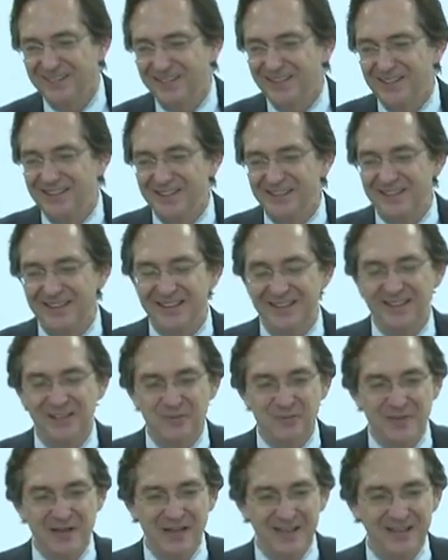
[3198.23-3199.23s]
the
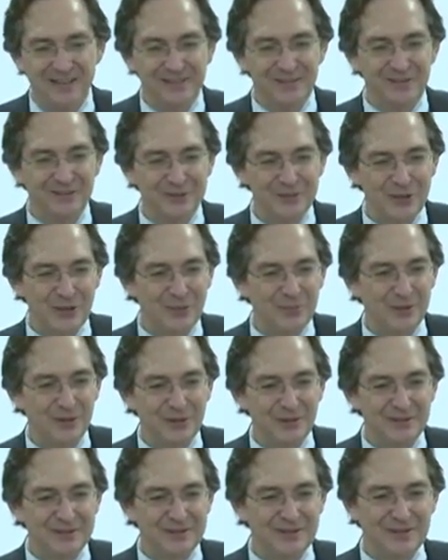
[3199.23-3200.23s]
um, ant hills are
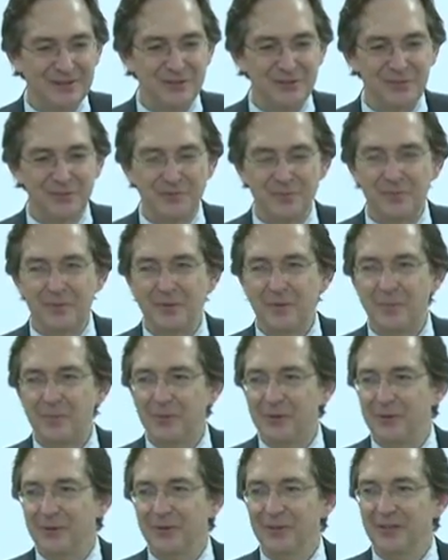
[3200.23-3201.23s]
built is
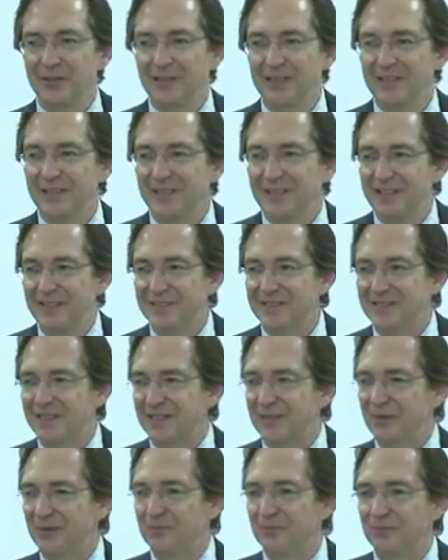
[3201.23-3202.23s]
purely, it's
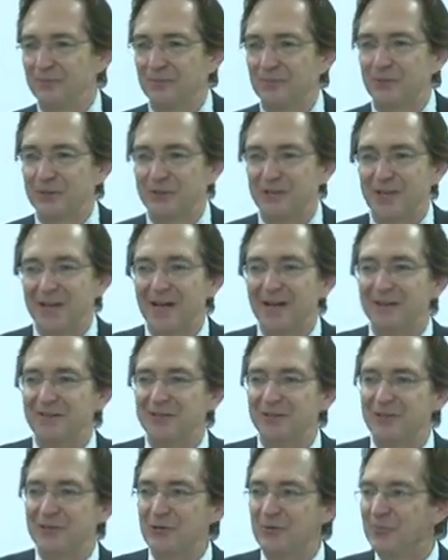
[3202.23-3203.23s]
like a Poisson
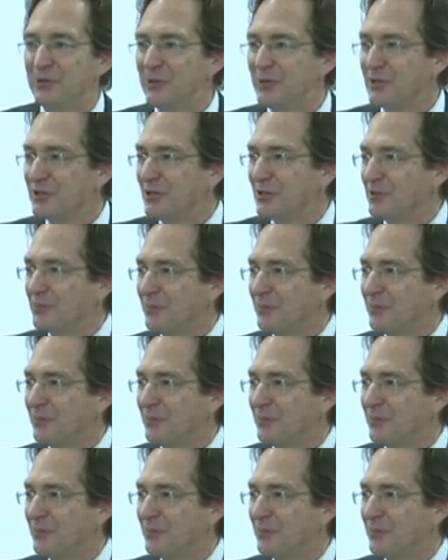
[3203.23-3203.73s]
distribution.